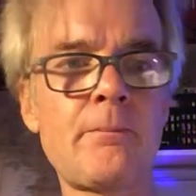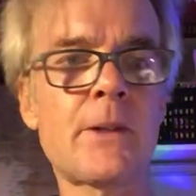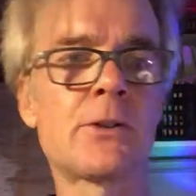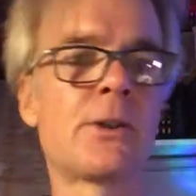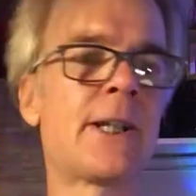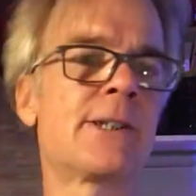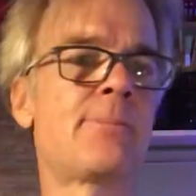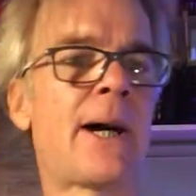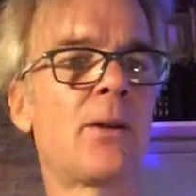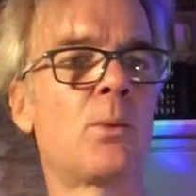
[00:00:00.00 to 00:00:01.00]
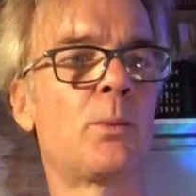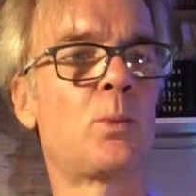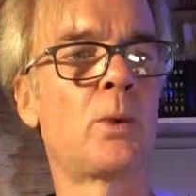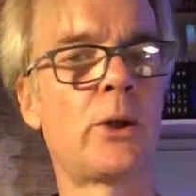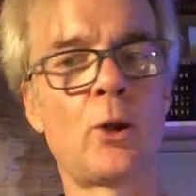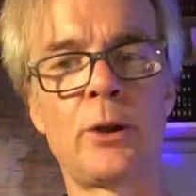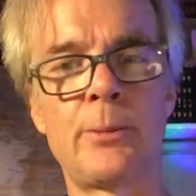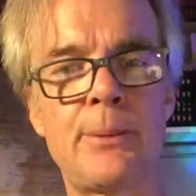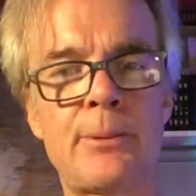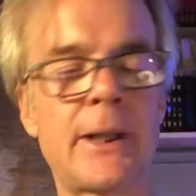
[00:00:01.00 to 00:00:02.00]
So that's the pattern we're going to
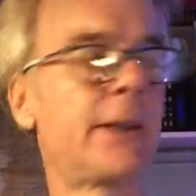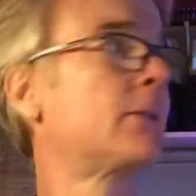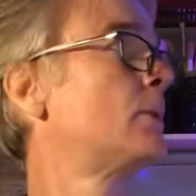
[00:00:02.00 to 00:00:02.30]
be playing.